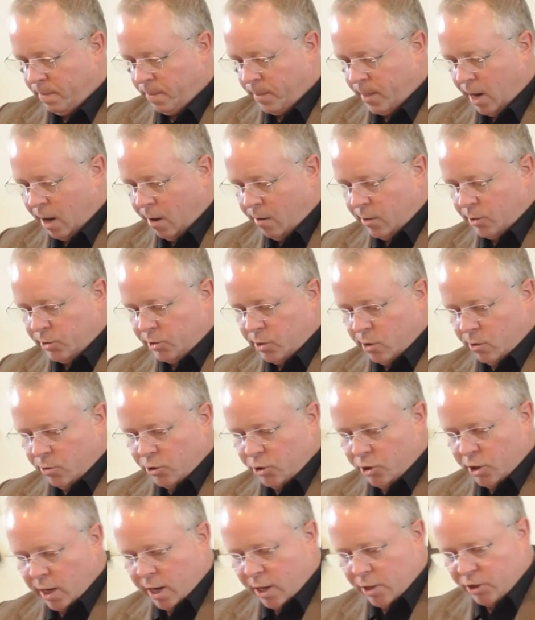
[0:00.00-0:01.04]
Our
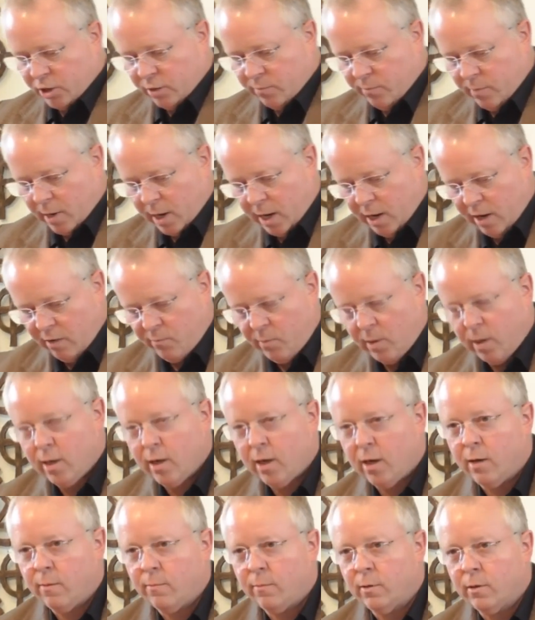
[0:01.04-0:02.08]
association may have
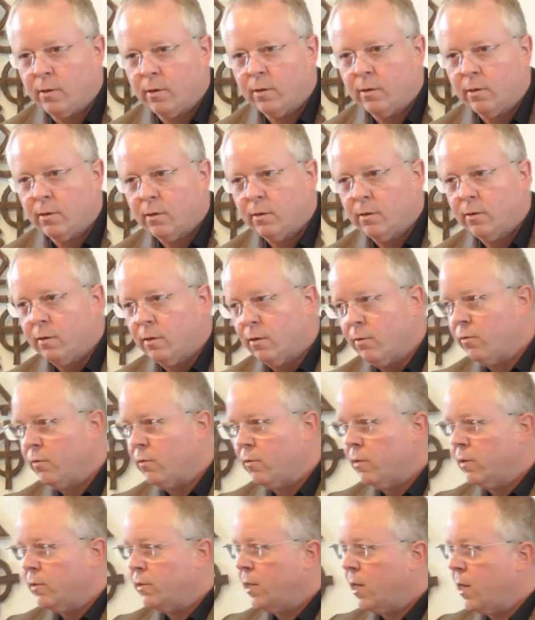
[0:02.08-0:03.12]
become
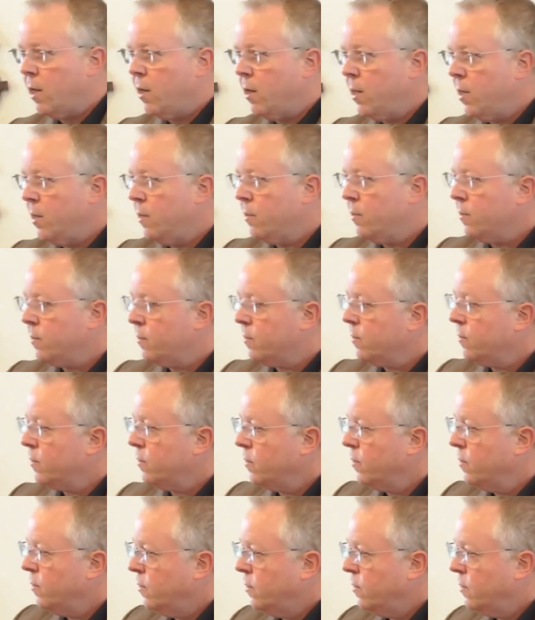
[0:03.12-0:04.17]
authoritarian,
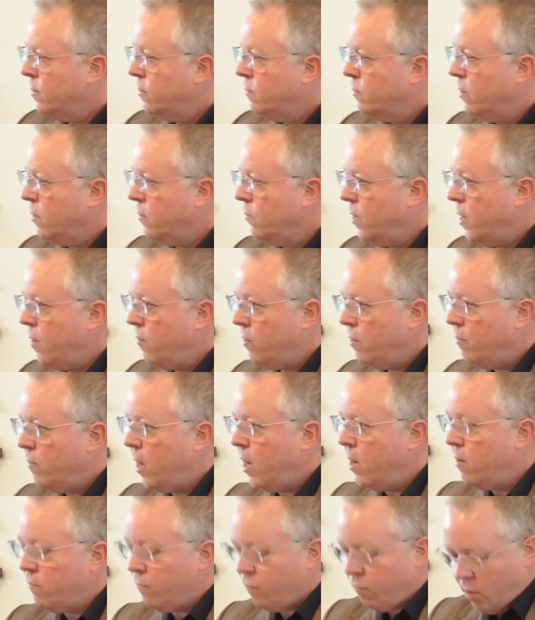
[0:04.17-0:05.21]
but we
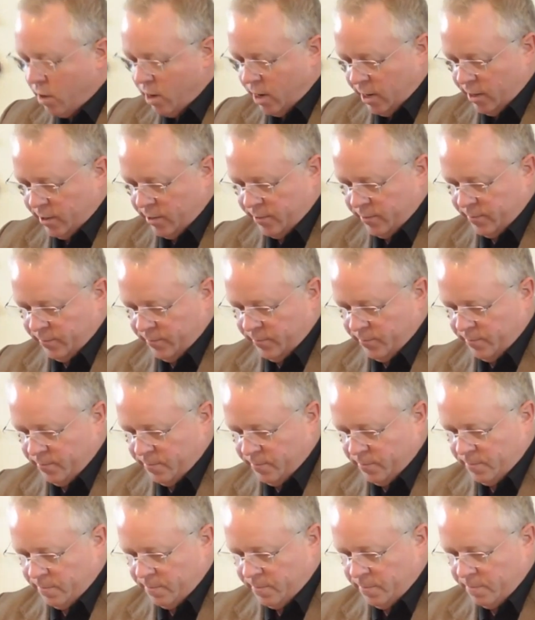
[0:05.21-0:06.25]
remain free.
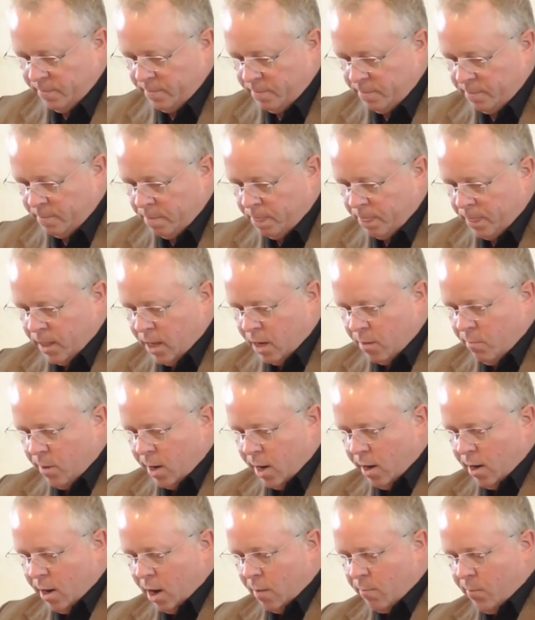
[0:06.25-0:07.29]
It may
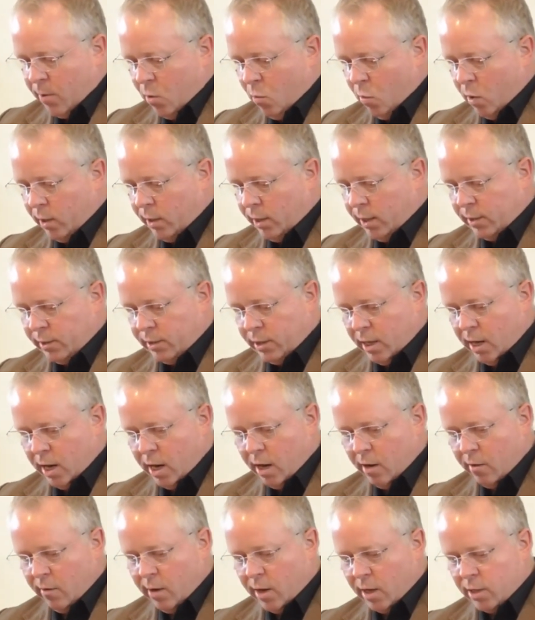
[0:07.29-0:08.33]
not be willing to
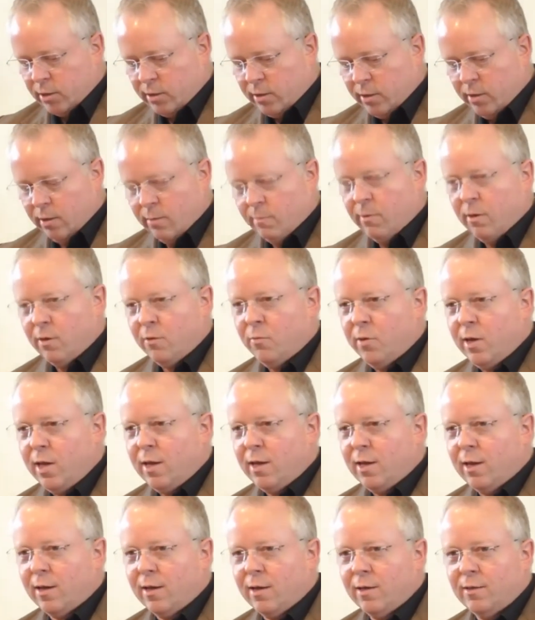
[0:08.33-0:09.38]
hear us, but we
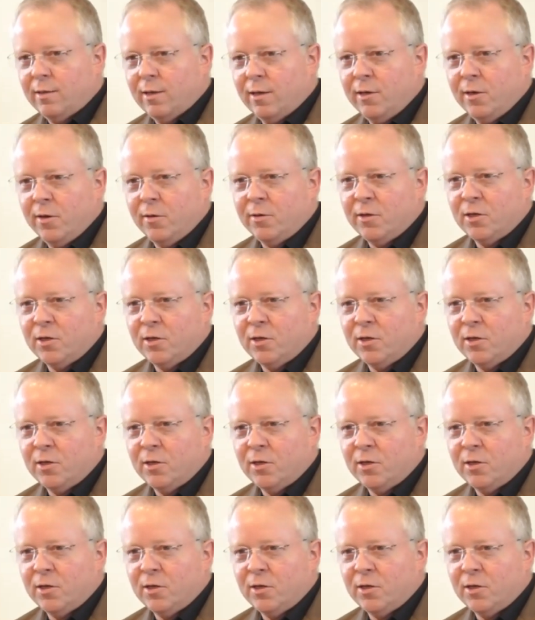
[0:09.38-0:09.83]
can continue to